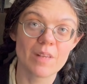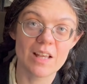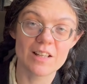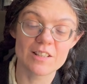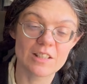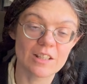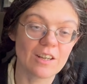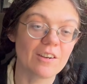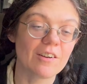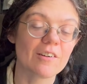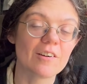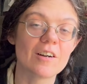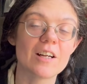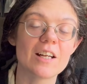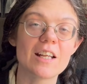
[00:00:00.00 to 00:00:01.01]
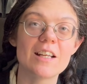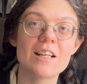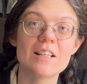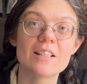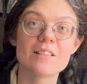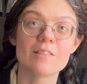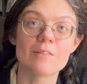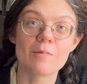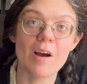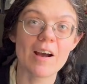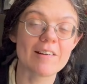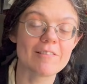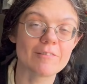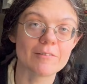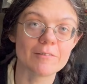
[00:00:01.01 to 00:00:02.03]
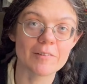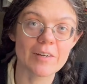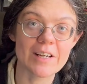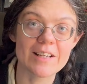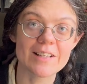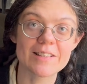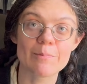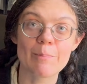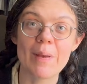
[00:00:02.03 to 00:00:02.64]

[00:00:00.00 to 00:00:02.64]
insecurities or rivalries,